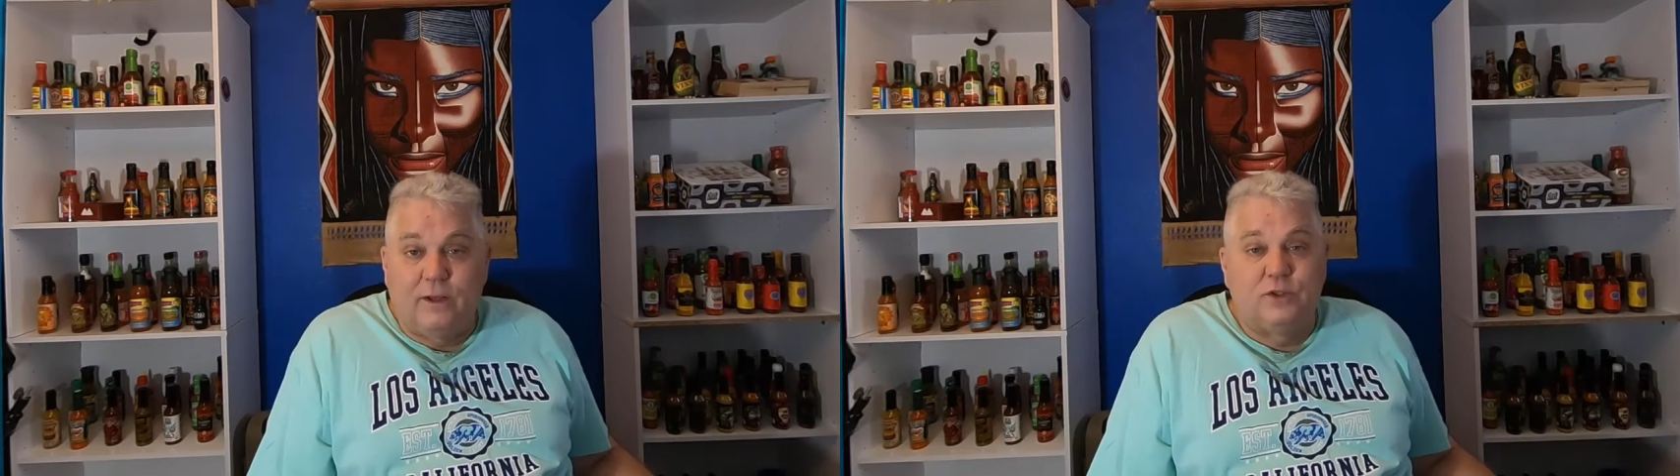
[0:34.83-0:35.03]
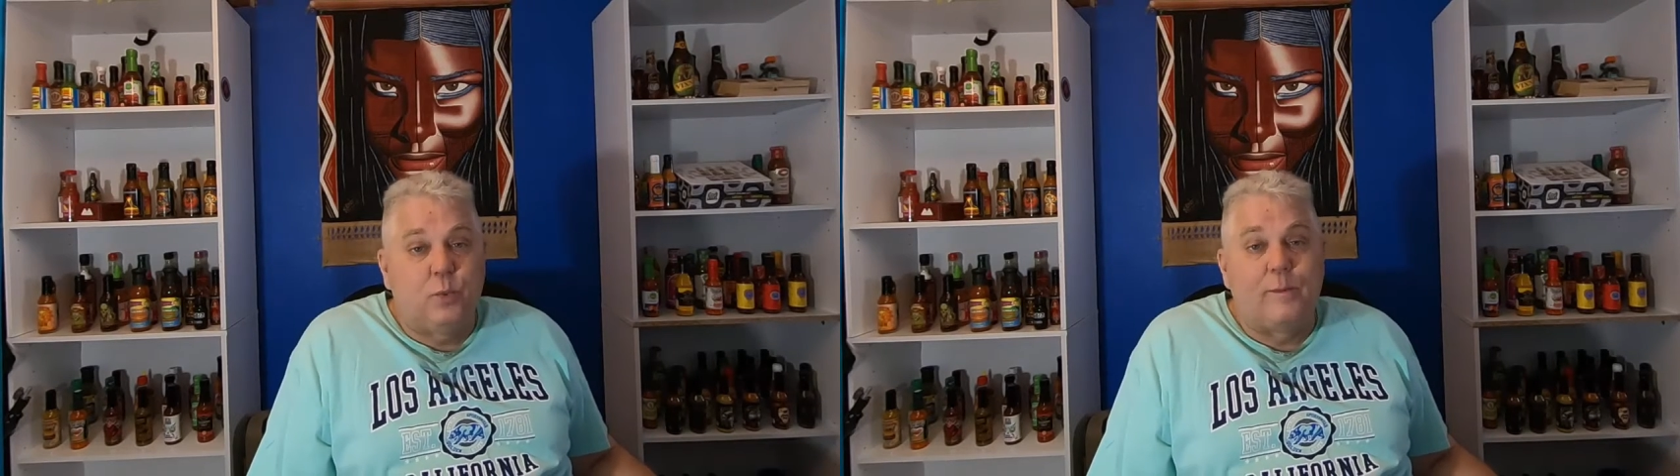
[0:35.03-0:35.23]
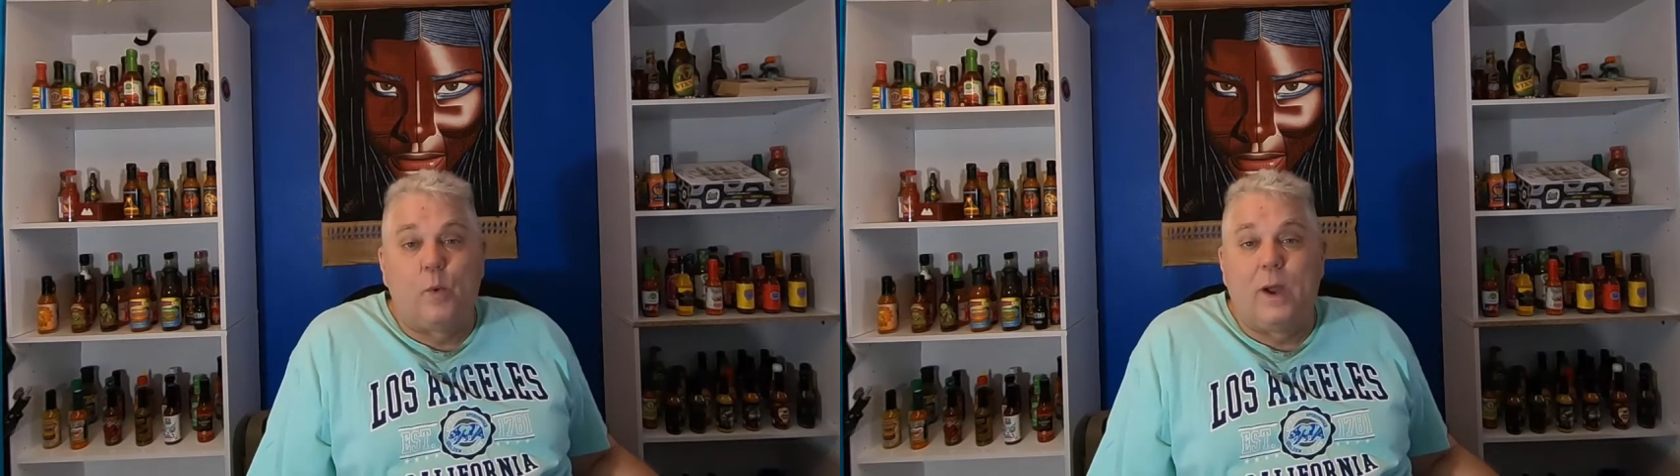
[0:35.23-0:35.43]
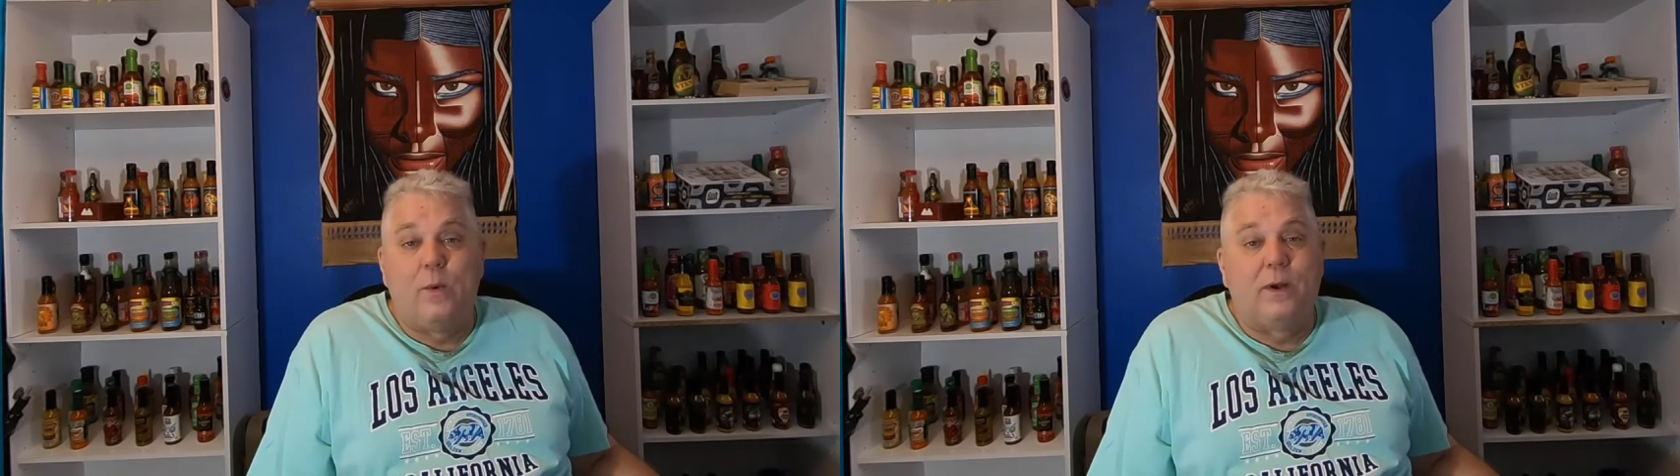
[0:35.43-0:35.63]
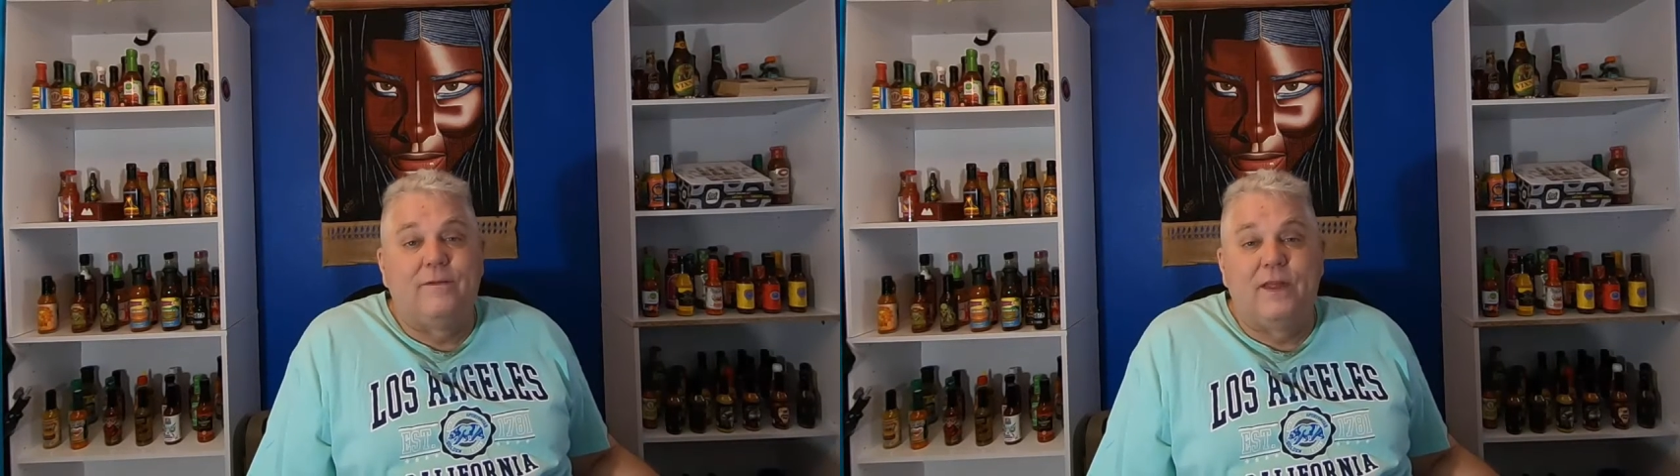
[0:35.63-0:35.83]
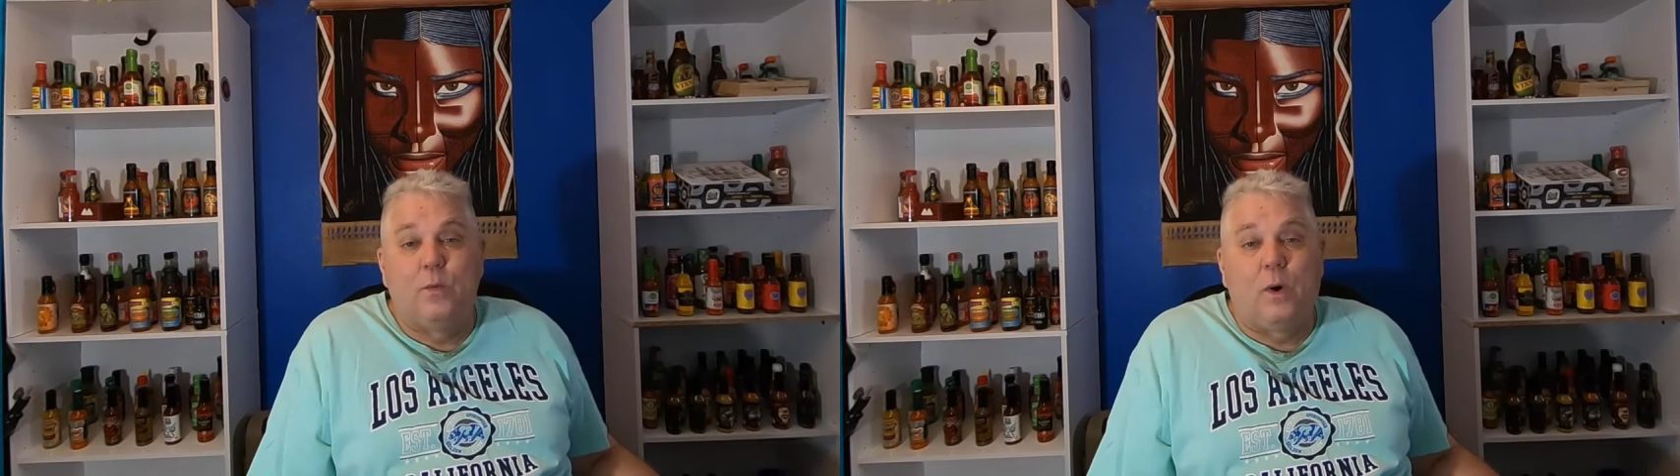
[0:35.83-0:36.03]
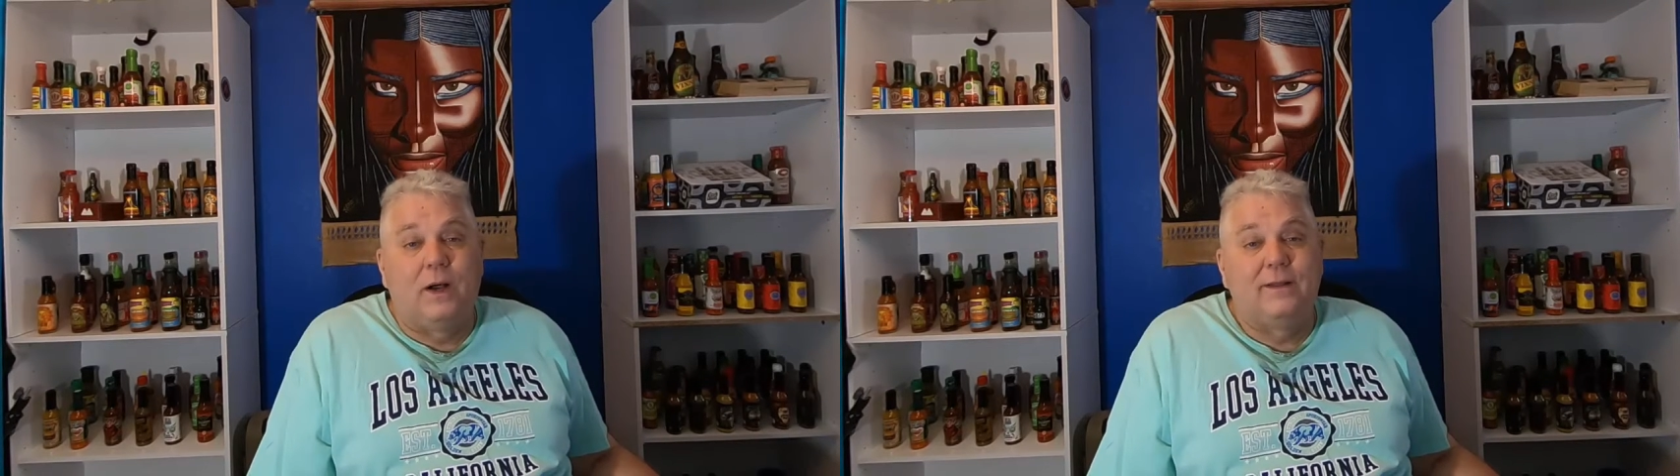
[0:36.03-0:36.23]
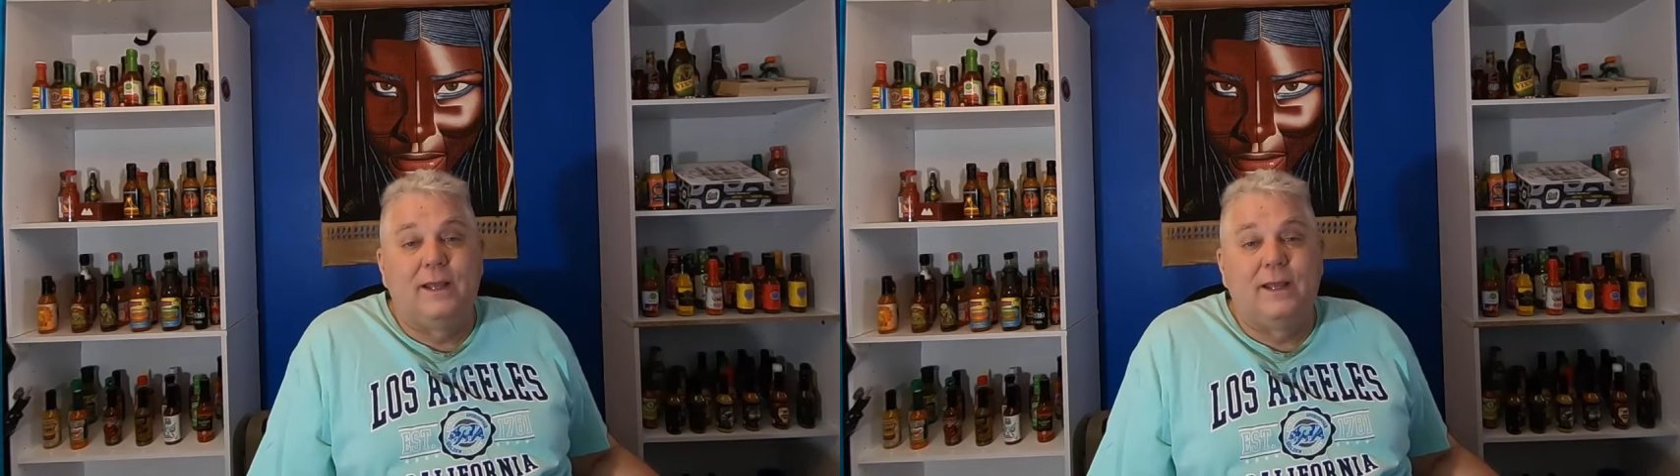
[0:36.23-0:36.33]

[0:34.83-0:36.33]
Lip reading: could swim away whenever they wanted.